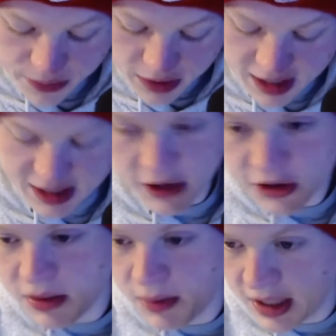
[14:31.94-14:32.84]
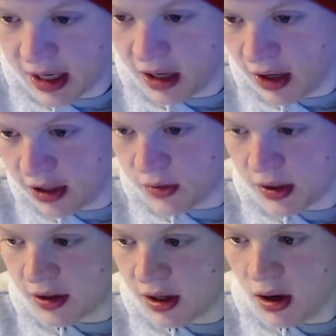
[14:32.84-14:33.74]
and Kelsey being out last
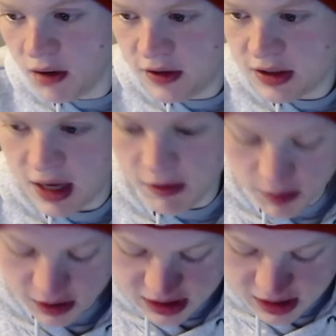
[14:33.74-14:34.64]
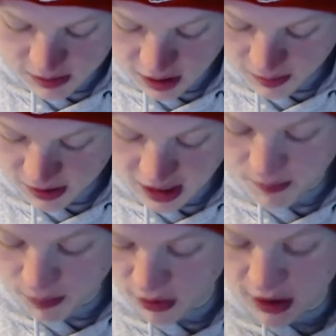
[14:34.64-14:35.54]
week, the offense, everybody stepped up.
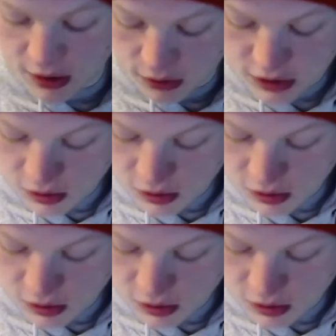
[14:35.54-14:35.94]
Again, Pringle, 2